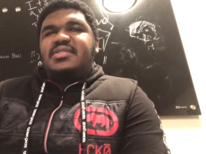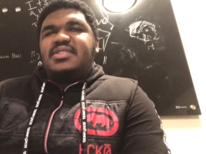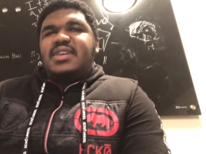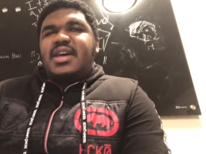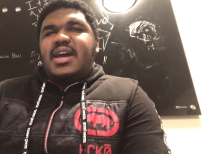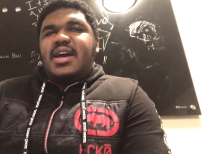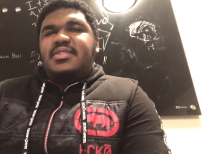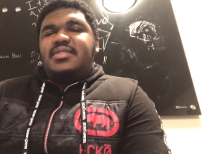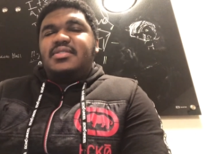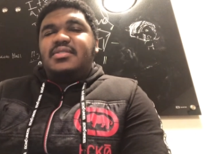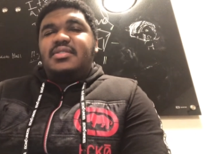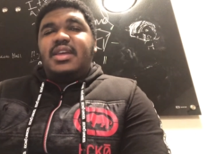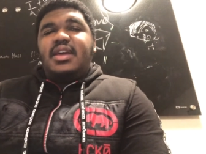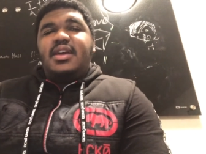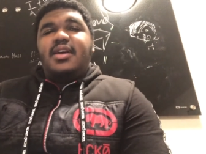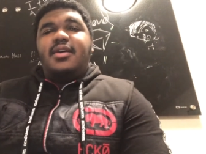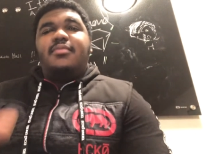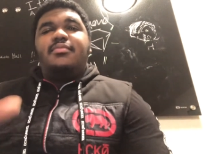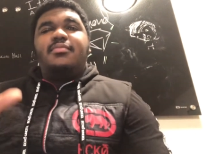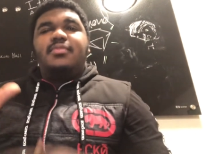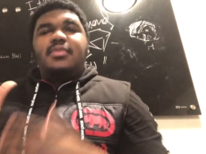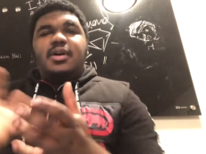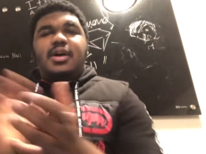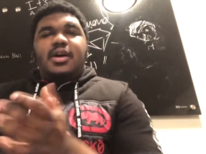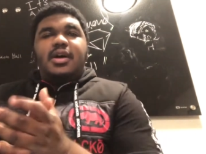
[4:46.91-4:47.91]
Shout out to
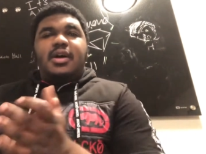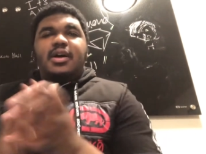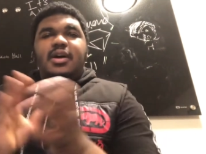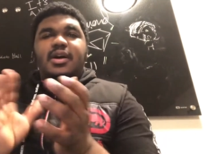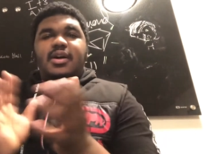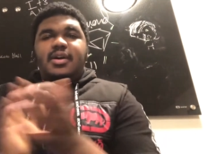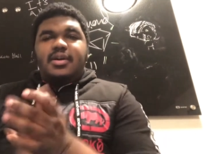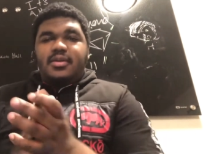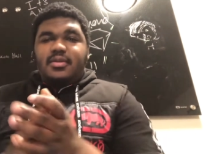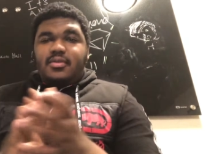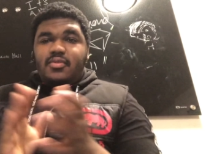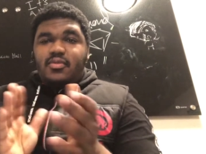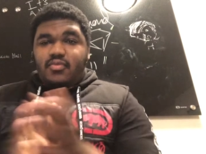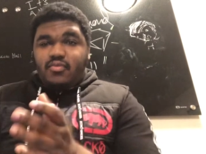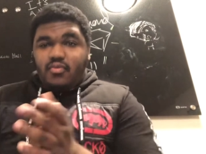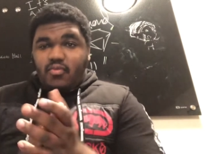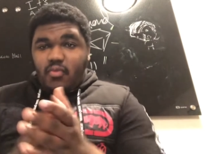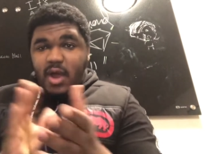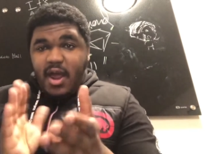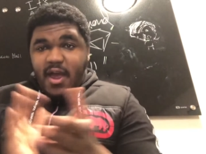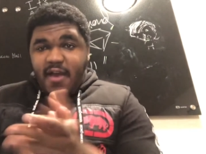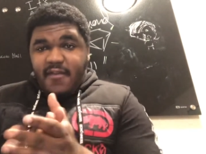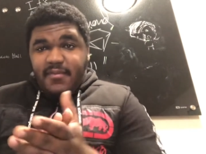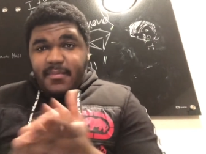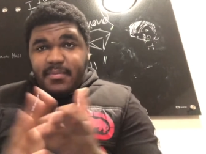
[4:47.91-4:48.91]
them. Uh,
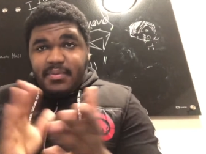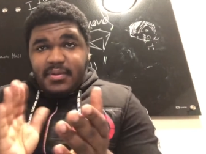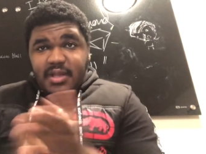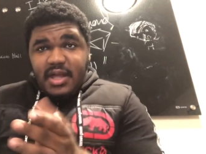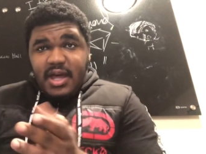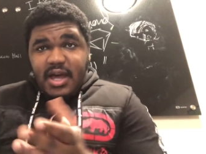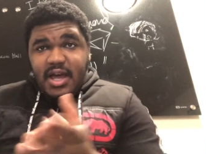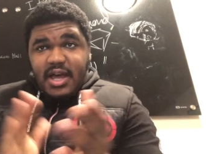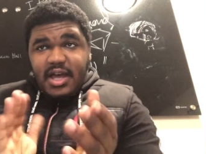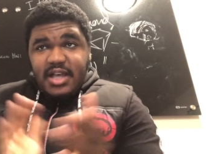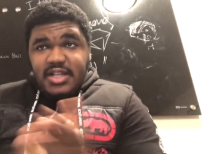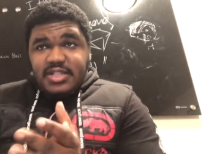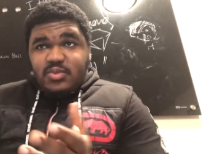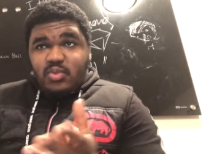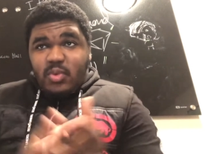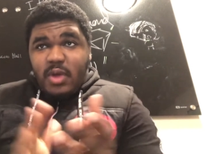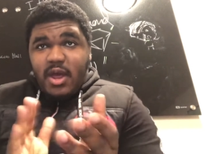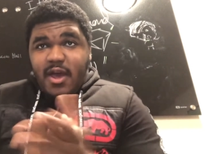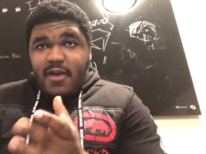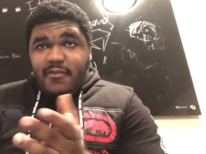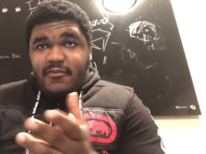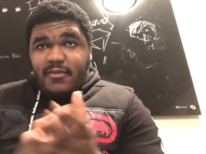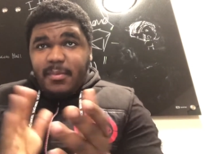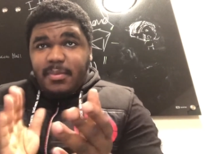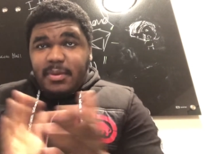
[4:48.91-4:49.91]
round of applause,
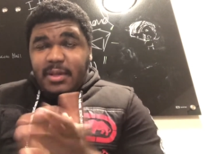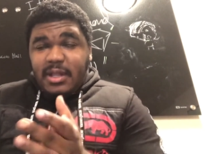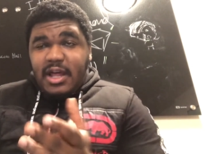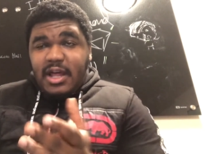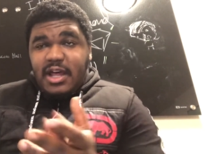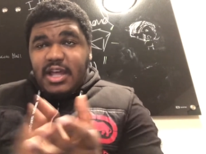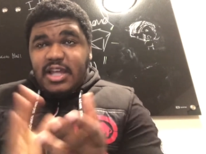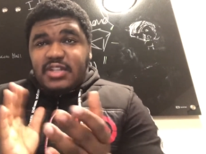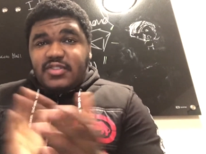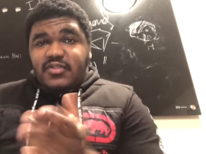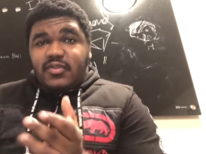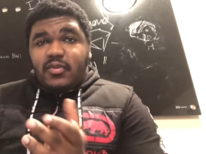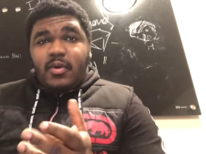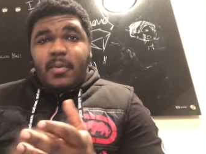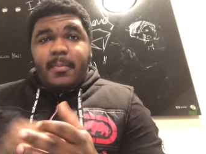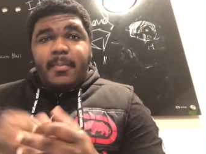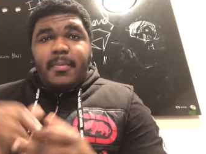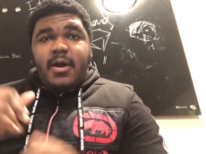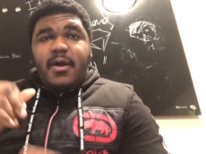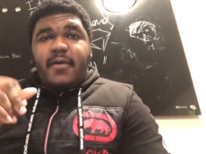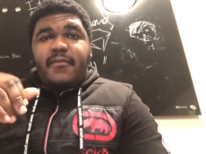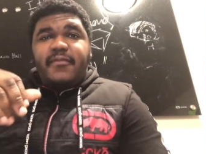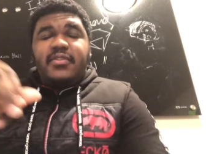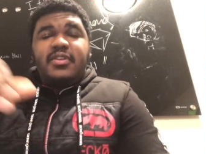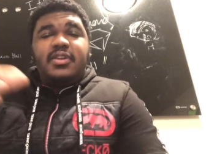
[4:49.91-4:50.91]
round of applause for
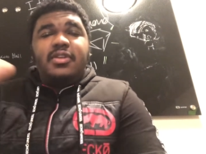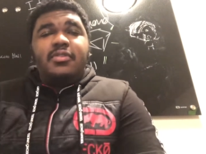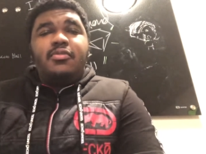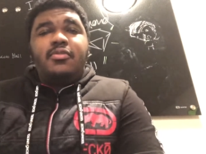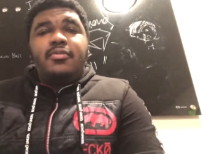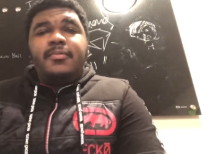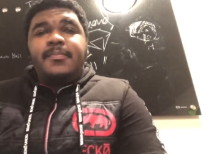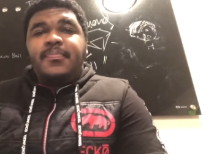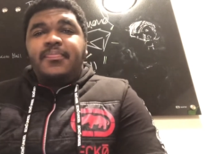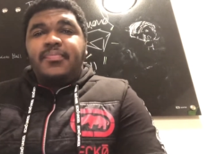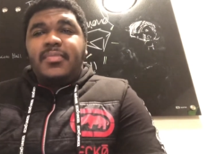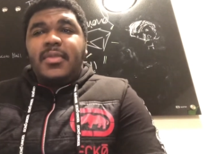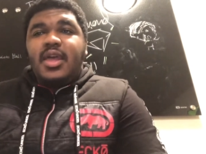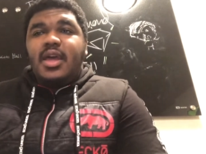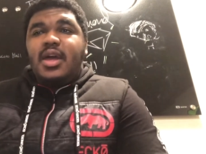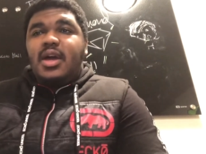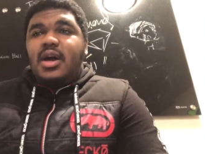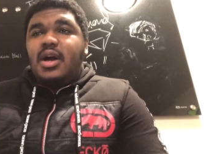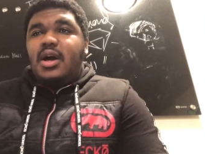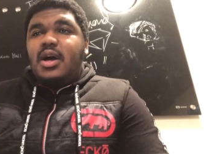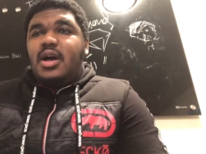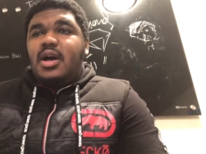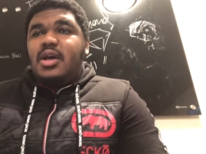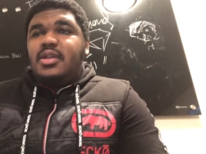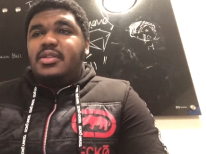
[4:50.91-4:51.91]
both of you.
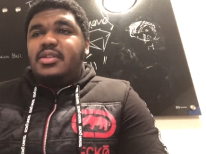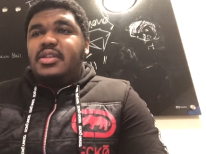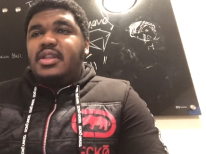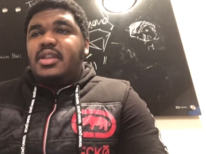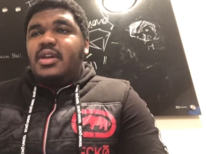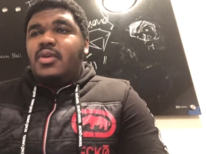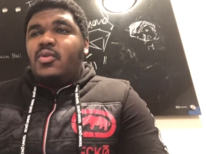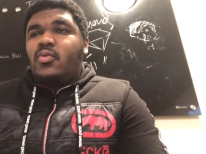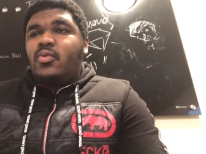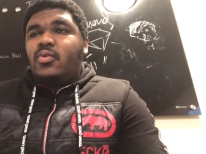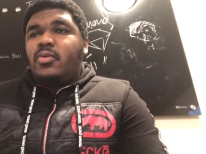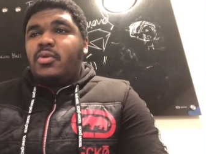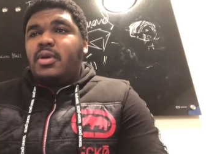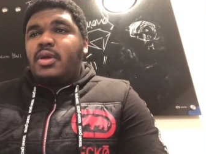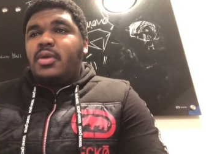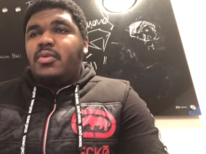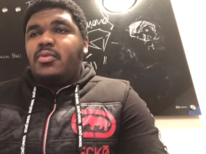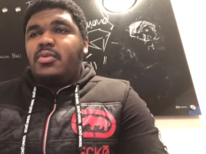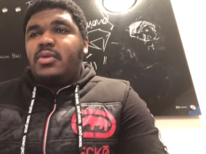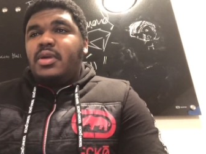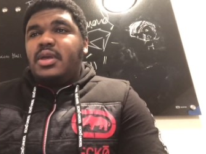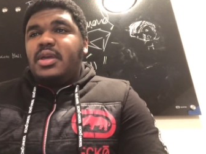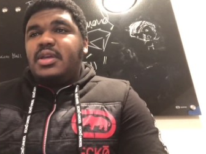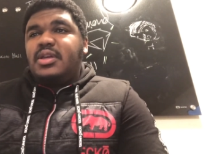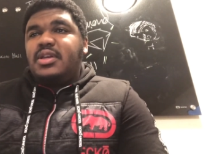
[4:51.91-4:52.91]
Uh, did a really,
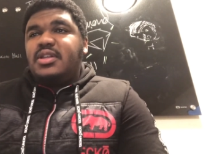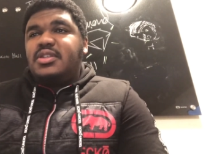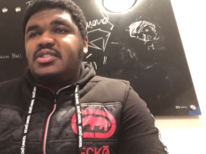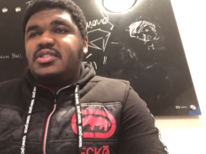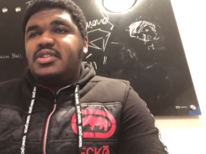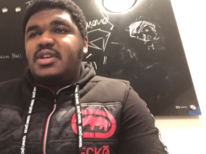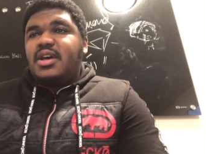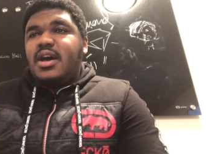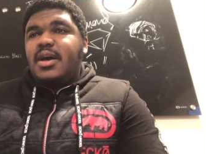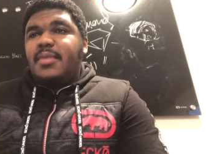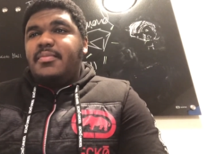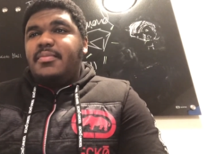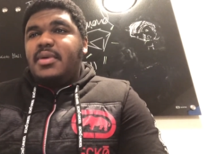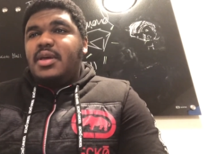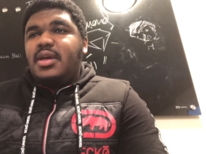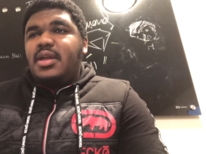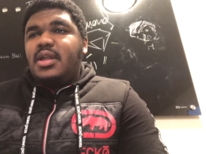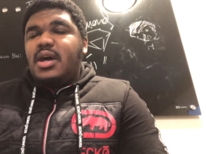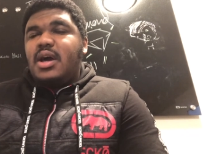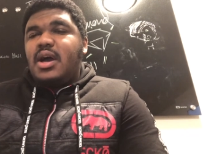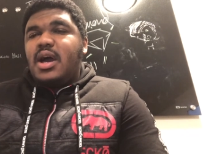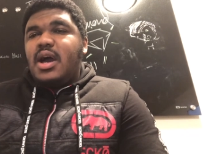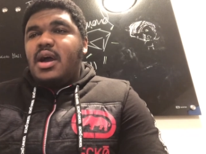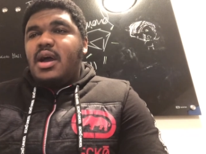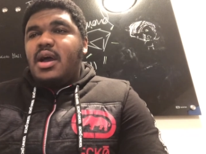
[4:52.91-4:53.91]
really good job, man.
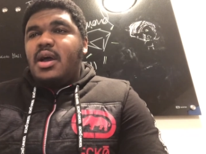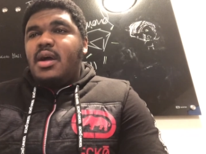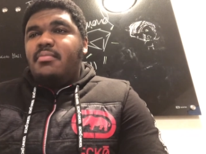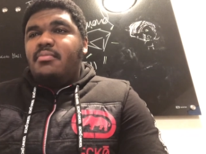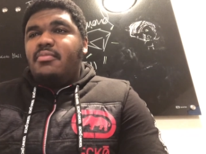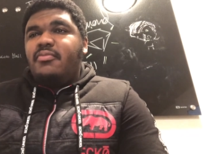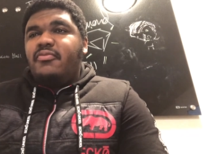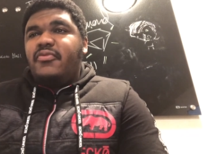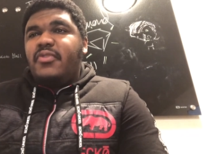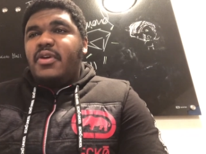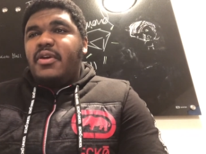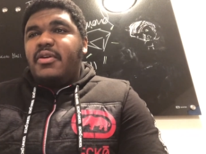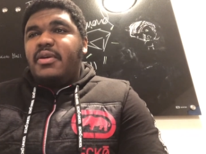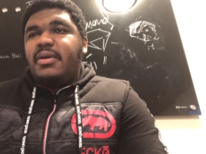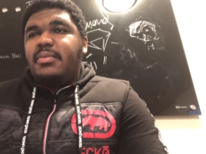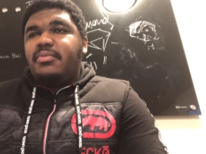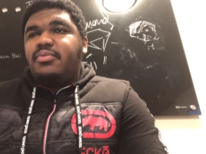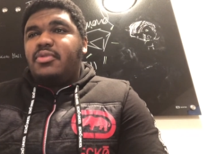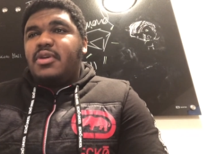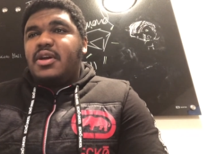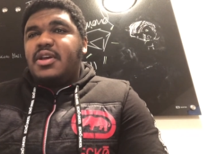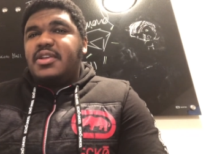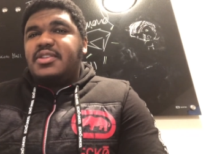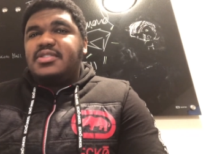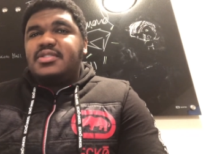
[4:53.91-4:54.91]
I, am I'm very
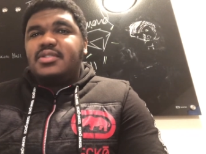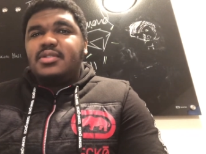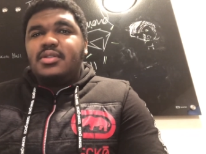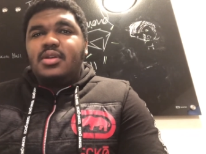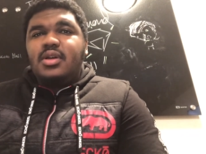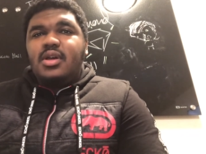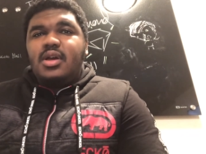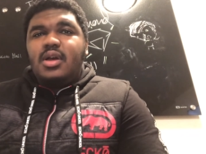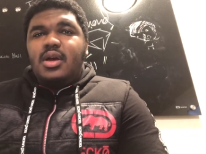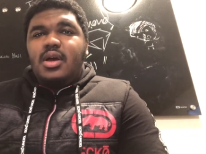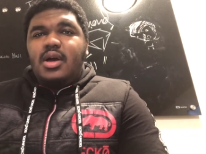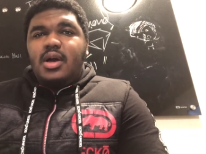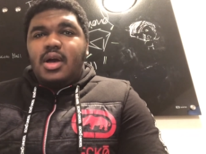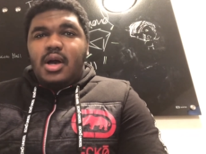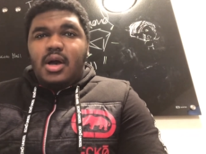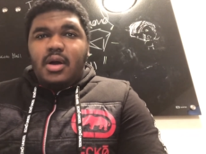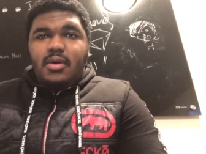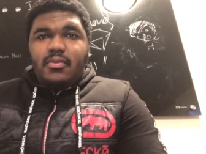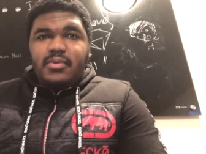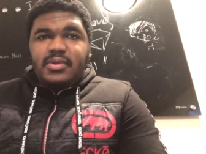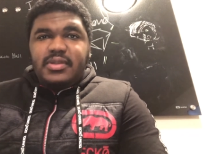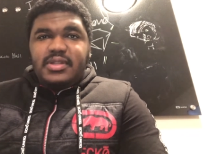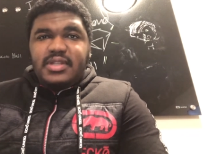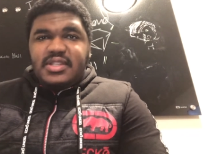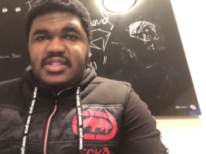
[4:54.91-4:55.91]
impressed
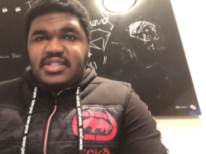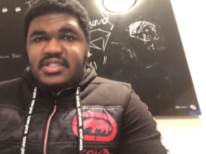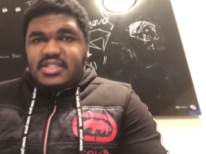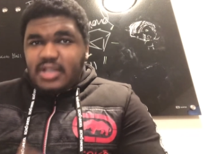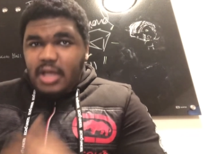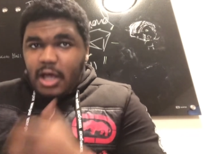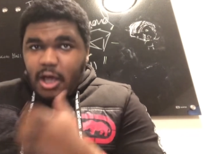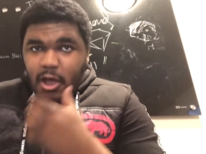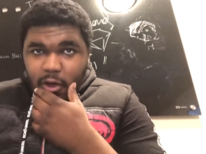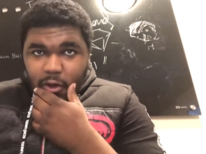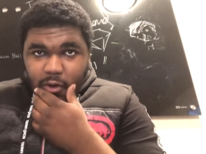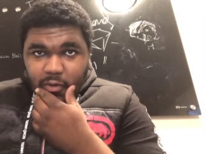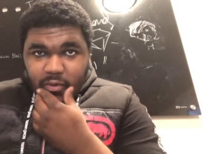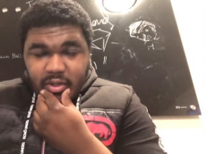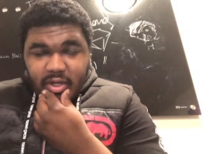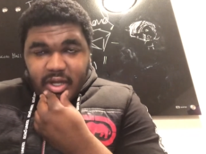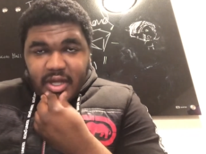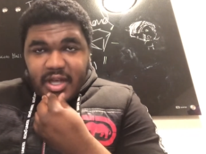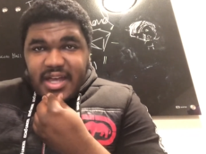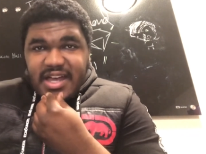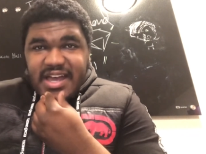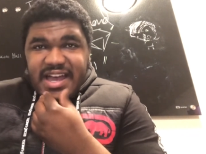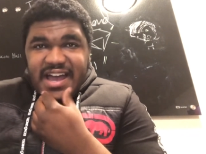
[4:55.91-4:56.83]
um, with this song.